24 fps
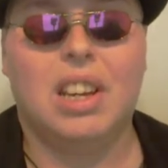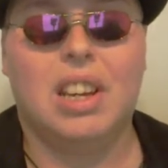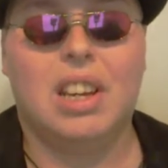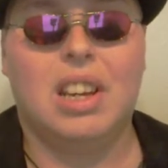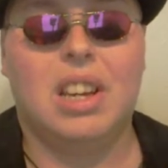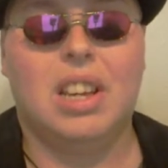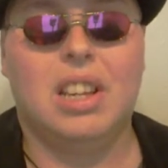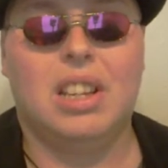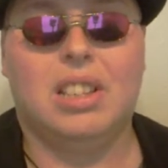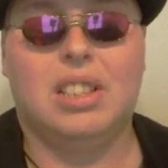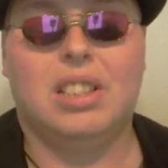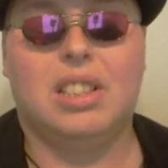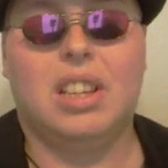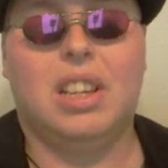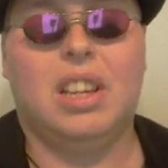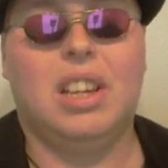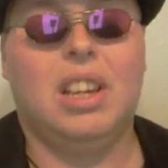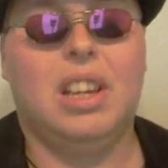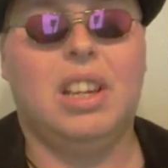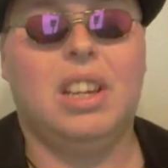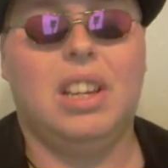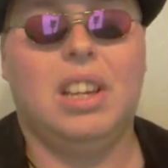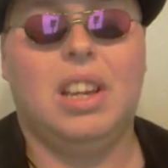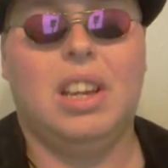
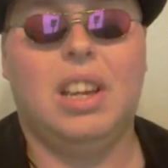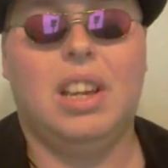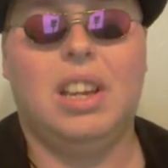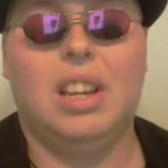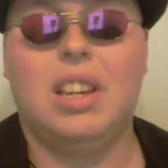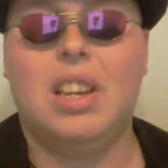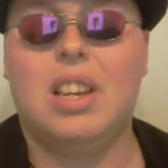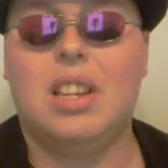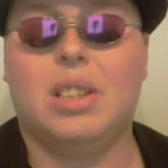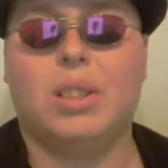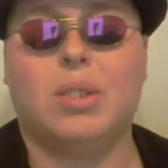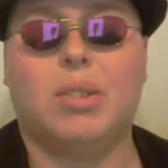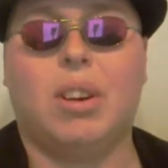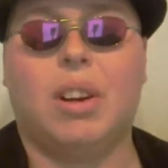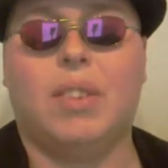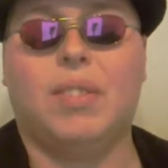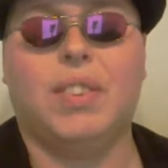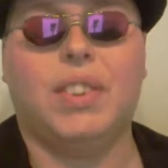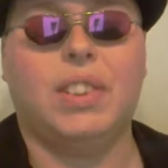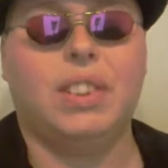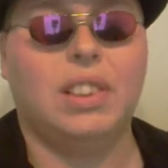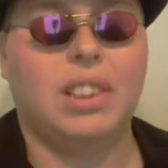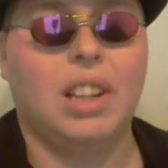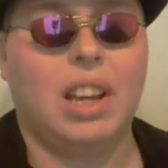he's
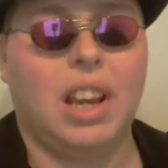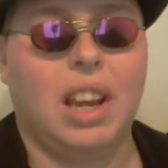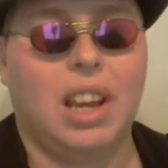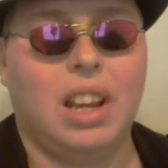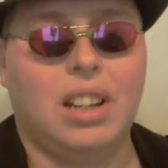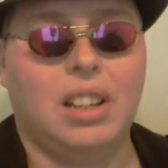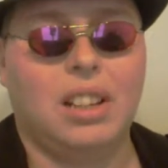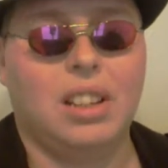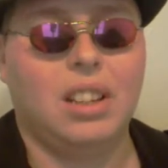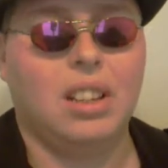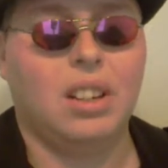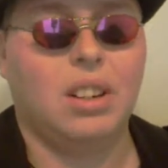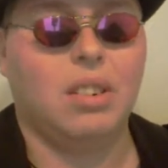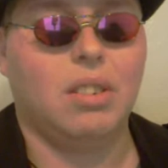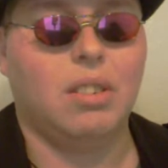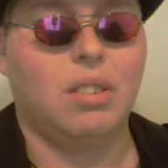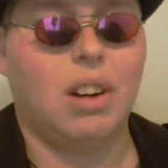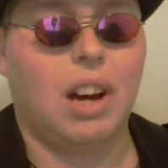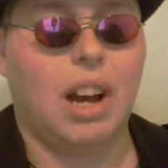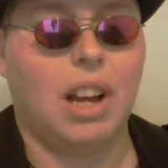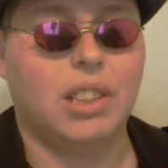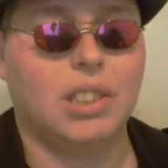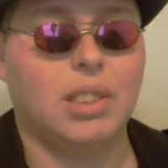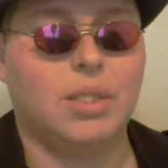crippled, and
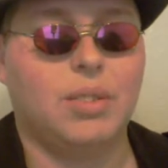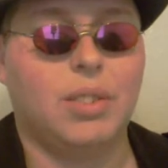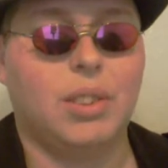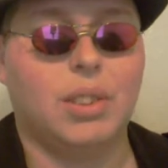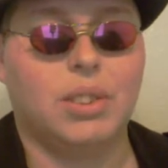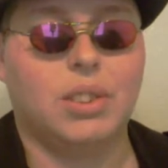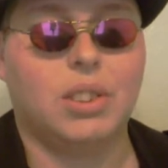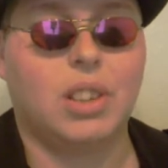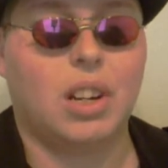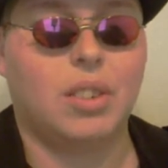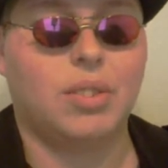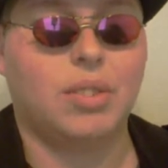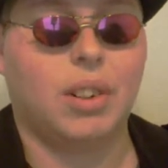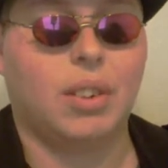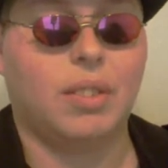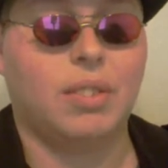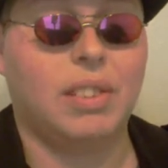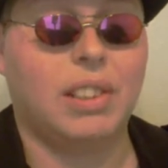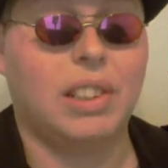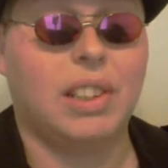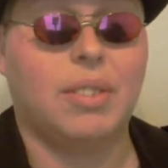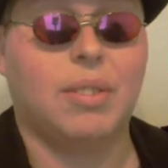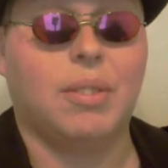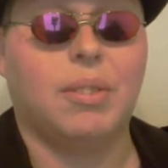I should feel sorry for him
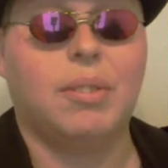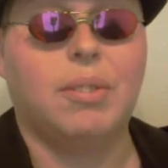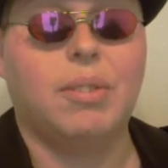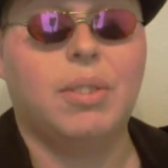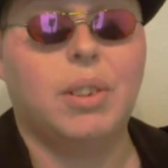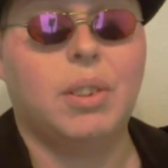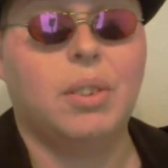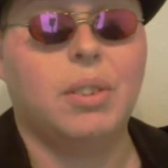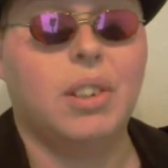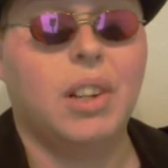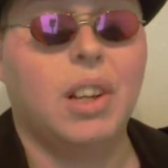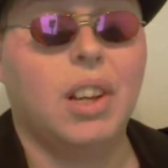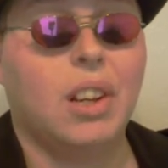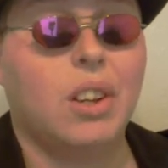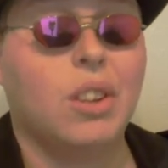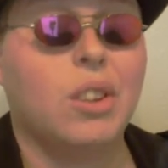and give him food.